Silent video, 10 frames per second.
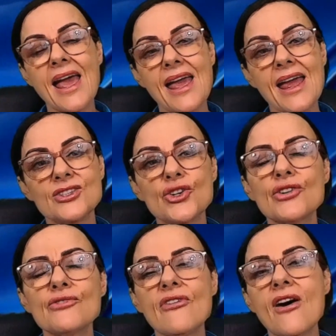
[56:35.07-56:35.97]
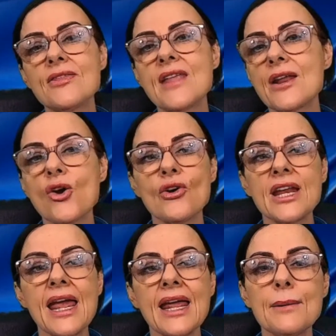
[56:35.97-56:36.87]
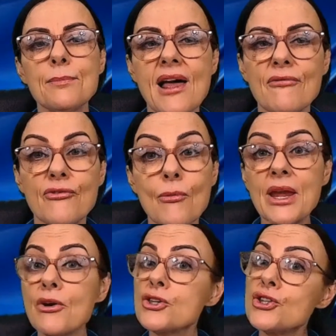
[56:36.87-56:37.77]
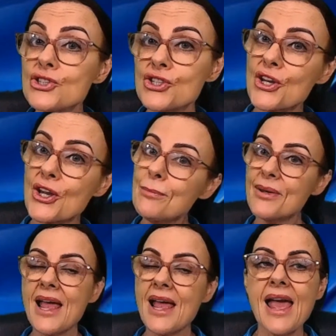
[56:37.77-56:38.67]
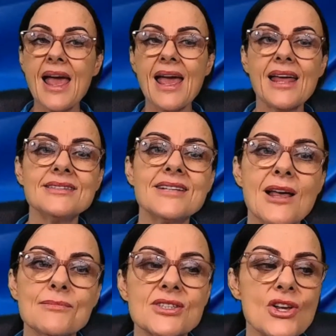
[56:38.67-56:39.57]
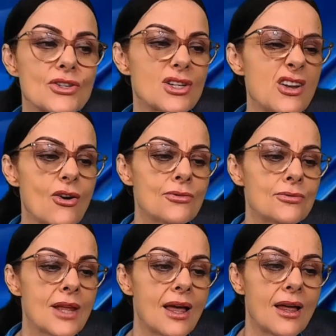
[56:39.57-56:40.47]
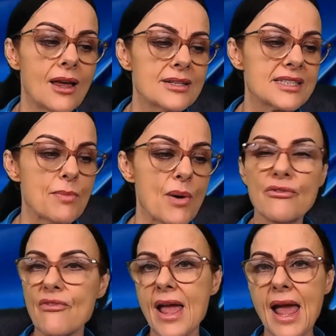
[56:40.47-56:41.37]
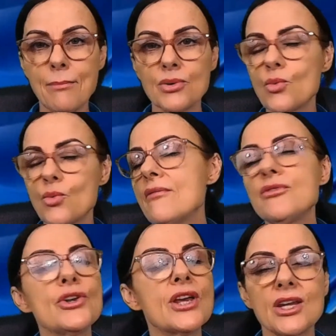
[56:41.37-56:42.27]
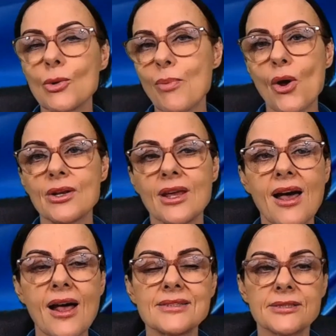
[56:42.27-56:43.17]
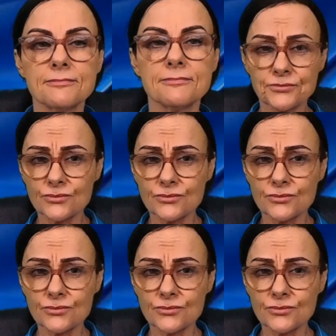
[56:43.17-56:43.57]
And you can find that on any platform here on YouTube, and certainly on Spotify, Apple, wherever you get your podcasts.